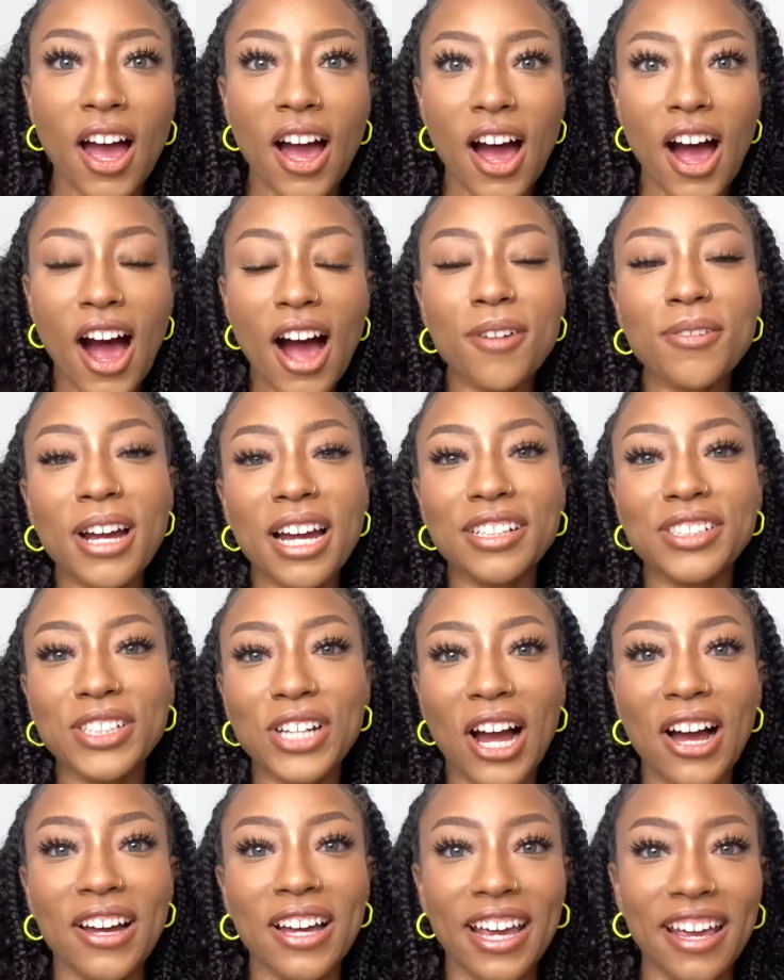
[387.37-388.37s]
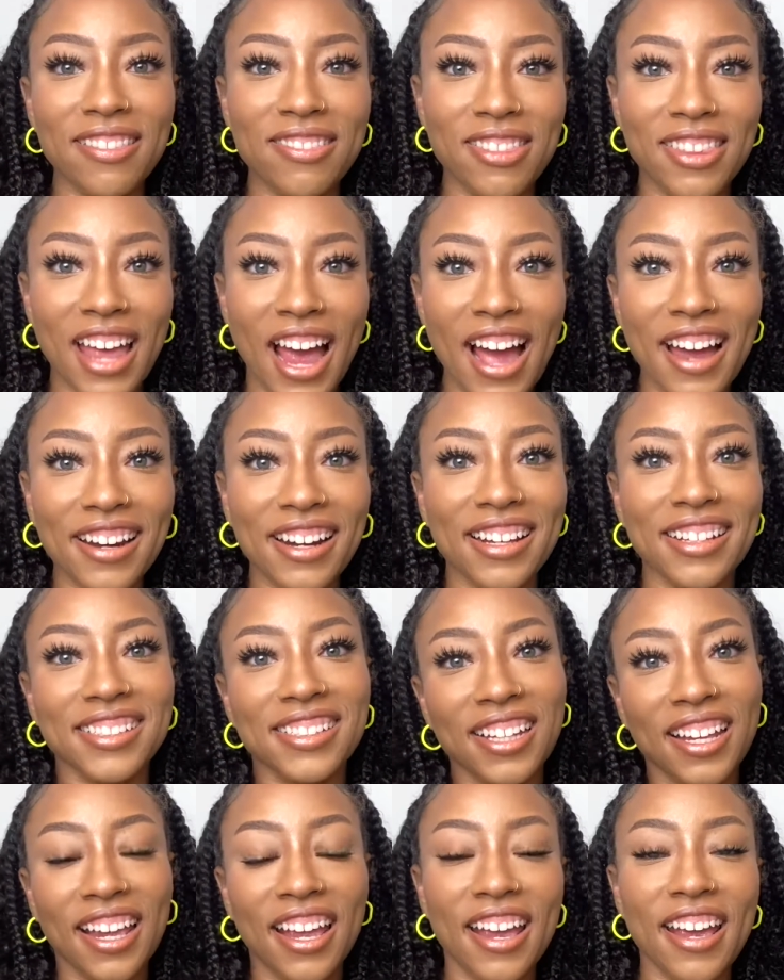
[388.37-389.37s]
All right, y'all, and that
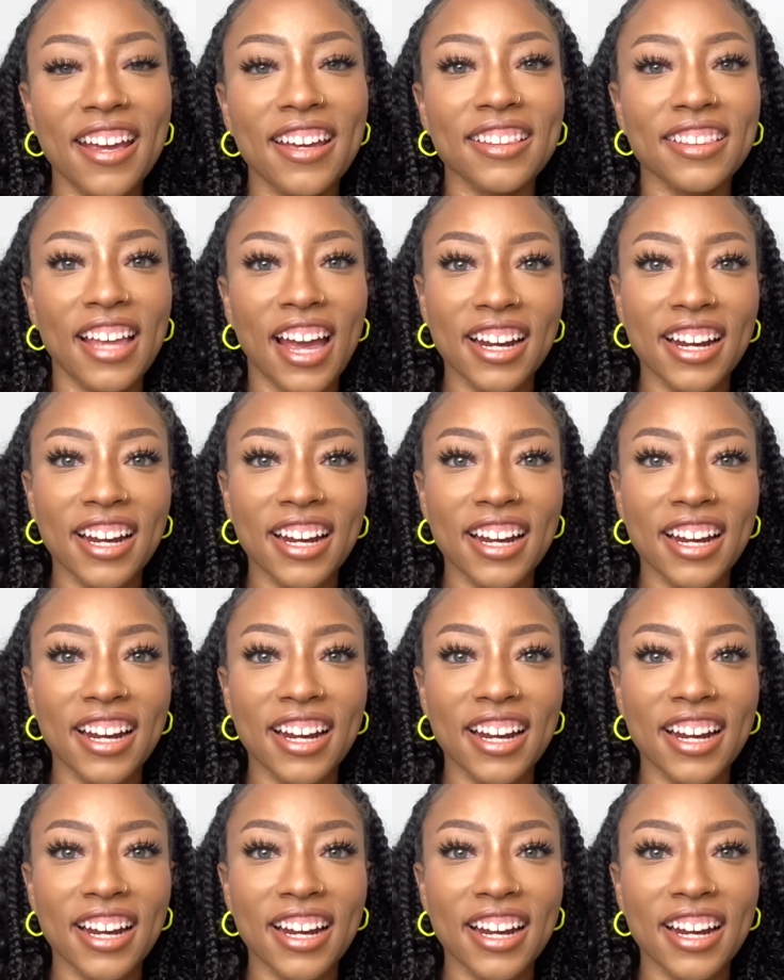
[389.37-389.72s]
is it.